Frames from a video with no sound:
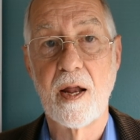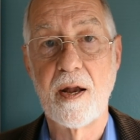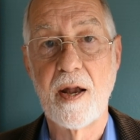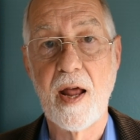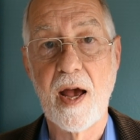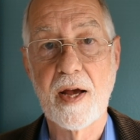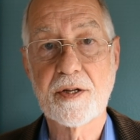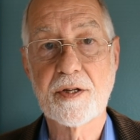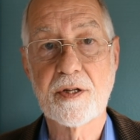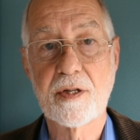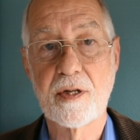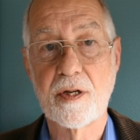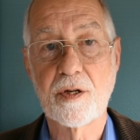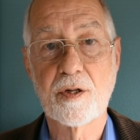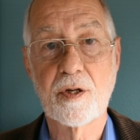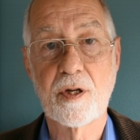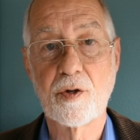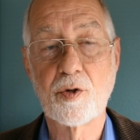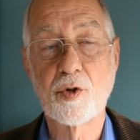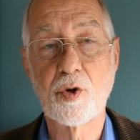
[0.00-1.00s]
Next
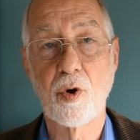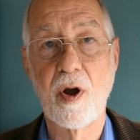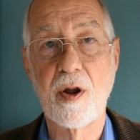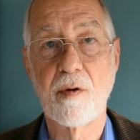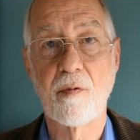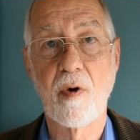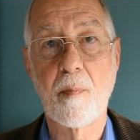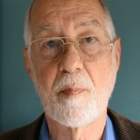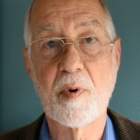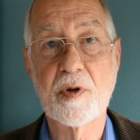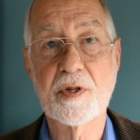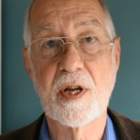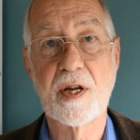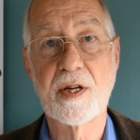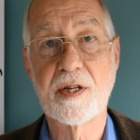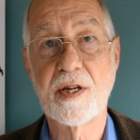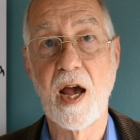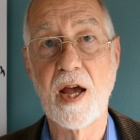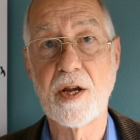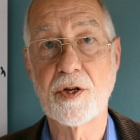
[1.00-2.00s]
is joint
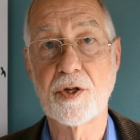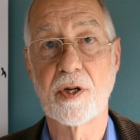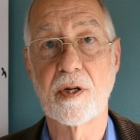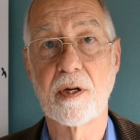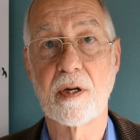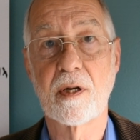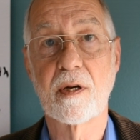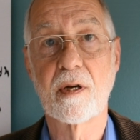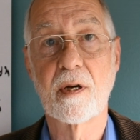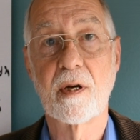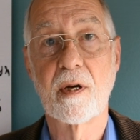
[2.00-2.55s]
representation,